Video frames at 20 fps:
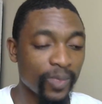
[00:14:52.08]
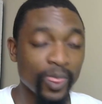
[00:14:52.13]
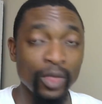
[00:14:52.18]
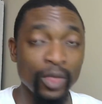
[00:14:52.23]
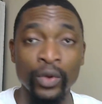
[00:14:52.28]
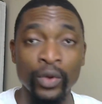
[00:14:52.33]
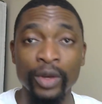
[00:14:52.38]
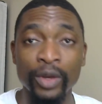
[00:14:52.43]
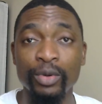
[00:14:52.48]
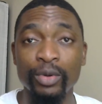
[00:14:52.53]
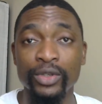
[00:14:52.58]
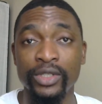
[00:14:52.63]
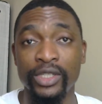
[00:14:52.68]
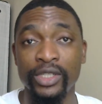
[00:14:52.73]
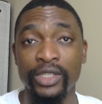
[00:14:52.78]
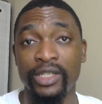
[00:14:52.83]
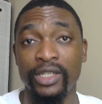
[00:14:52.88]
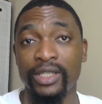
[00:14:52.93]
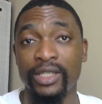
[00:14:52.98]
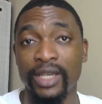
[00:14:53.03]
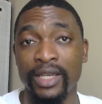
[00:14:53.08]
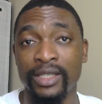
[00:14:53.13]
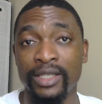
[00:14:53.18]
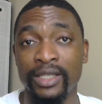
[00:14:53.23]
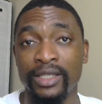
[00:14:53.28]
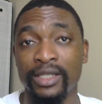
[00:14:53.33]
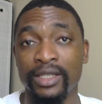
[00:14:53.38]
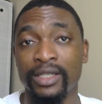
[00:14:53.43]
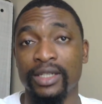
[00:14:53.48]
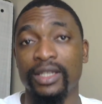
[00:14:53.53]
with position
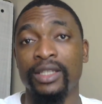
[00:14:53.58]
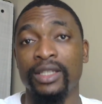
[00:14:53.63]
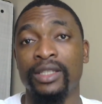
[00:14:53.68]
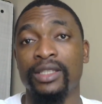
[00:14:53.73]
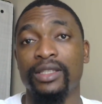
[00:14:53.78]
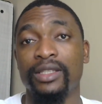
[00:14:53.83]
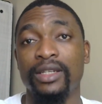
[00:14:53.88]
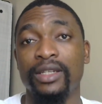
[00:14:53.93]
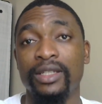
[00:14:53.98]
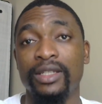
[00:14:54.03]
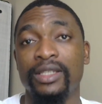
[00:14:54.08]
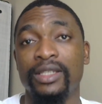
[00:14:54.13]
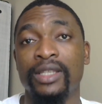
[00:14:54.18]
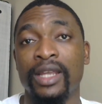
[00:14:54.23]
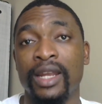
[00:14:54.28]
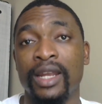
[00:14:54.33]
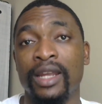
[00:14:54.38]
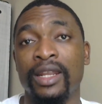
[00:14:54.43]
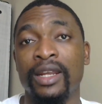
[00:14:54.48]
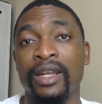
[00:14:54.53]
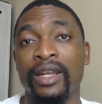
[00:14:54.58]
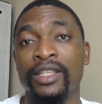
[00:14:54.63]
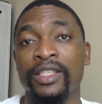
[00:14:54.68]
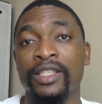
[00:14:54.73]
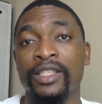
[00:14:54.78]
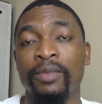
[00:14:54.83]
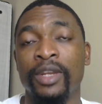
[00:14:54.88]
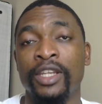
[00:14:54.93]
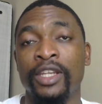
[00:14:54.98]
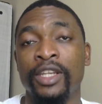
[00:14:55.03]
sizing, it's, it is another risk
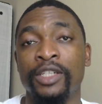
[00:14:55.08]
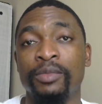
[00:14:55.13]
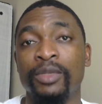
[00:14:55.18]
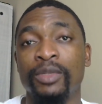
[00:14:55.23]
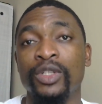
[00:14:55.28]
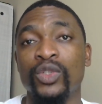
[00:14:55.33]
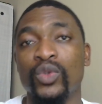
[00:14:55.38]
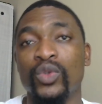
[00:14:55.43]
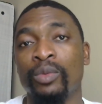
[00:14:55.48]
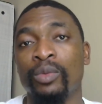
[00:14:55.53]
management tool,